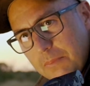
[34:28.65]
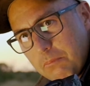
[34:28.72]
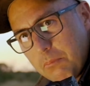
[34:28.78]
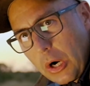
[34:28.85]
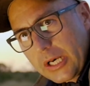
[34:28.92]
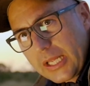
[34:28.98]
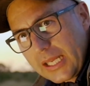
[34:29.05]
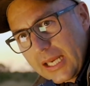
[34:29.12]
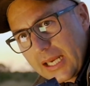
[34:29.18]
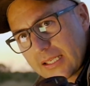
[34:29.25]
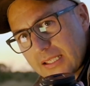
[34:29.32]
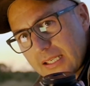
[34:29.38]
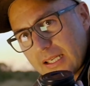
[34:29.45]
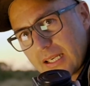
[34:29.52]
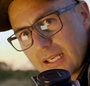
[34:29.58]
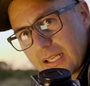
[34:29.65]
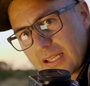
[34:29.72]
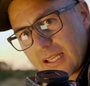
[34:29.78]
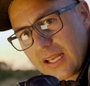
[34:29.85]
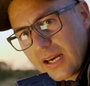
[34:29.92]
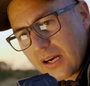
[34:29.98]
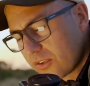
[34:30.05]
body, as
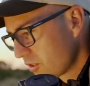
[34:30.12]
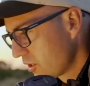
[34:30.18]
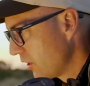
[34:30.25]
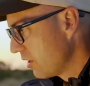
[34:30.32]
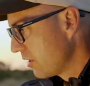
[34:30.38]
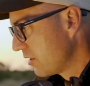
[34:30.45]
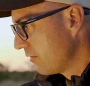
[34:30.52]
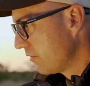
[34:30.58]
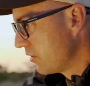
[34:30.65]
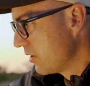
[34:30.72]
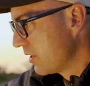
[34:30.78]
the alternative to